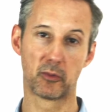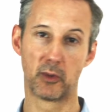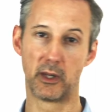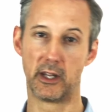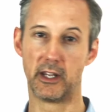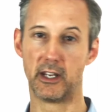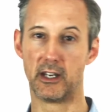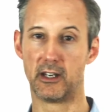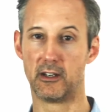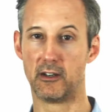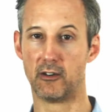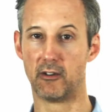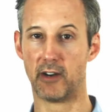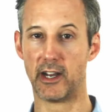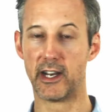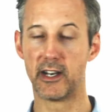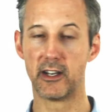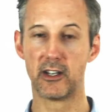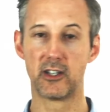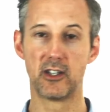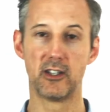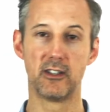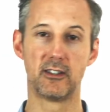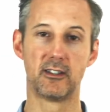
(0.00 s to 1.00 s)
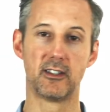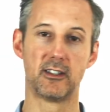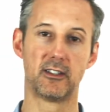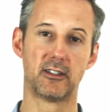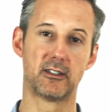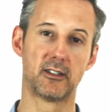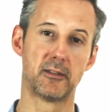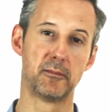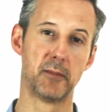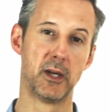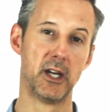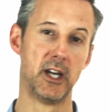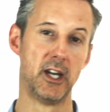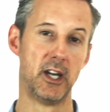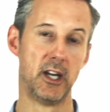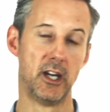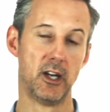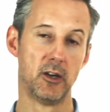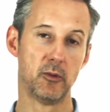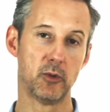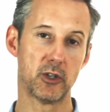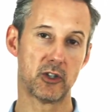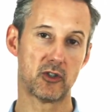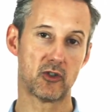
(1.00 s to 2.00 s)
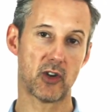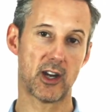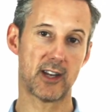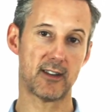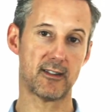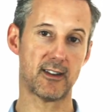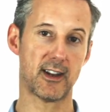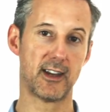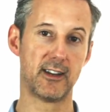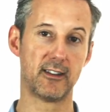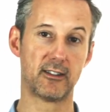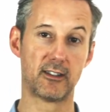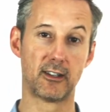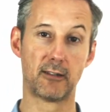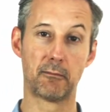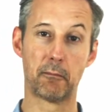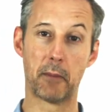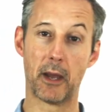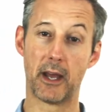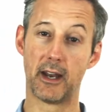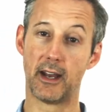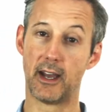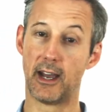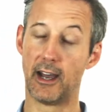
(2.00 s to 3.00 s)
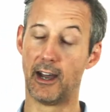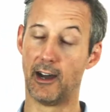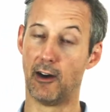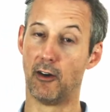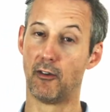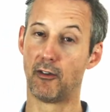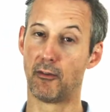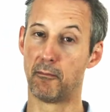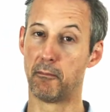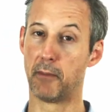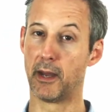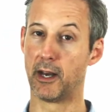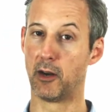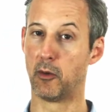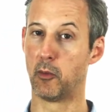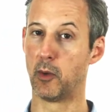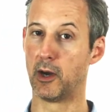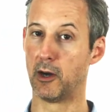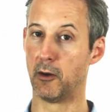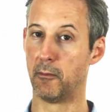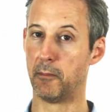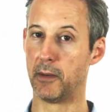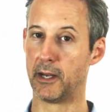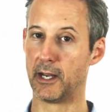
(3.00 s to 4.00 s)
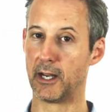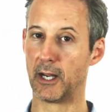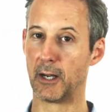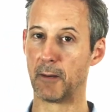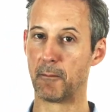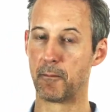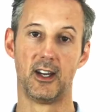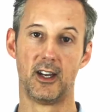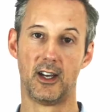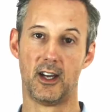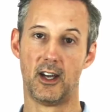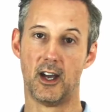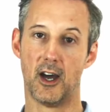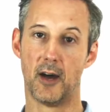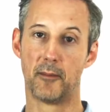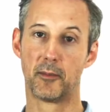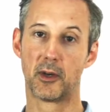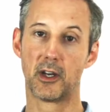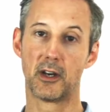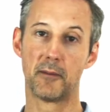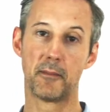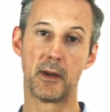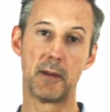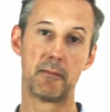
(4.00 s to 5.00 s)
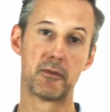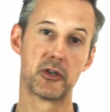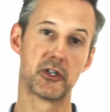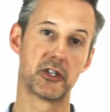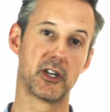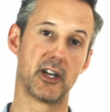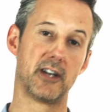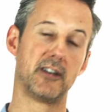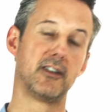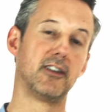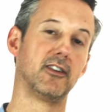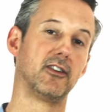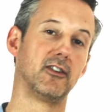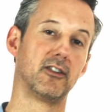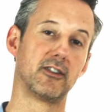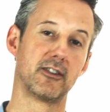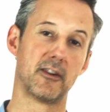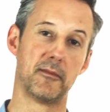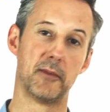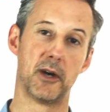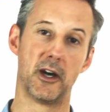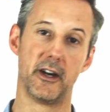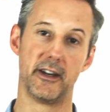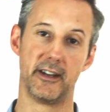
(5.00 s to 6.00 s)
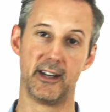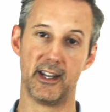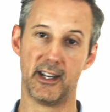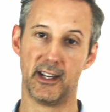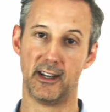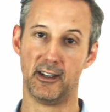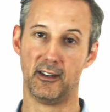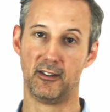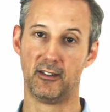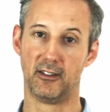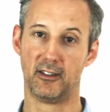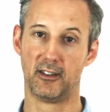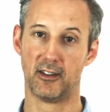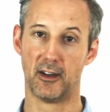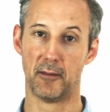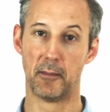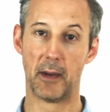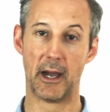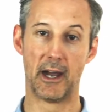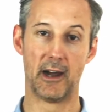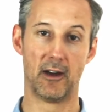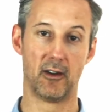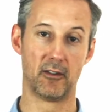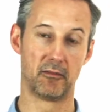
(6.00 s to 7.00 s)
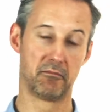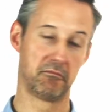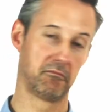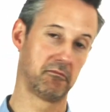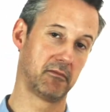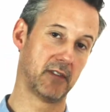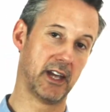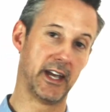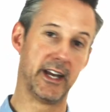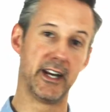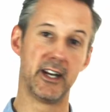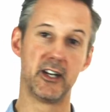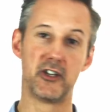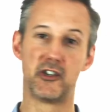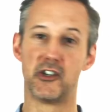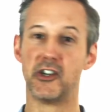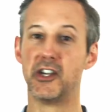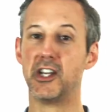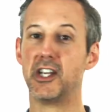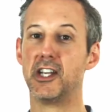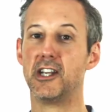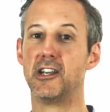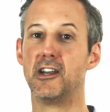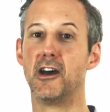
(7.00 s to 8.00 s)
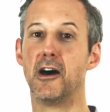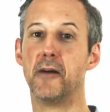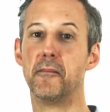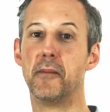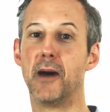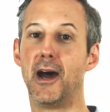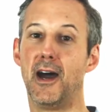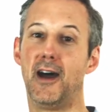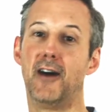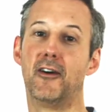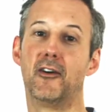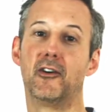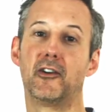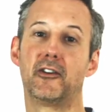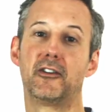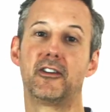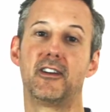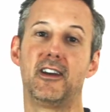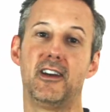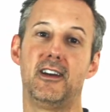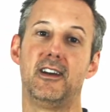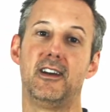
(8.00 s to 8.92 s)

within your energy system, which translates as better health and better well-being. I'm going to be presenting some ideas about energy, about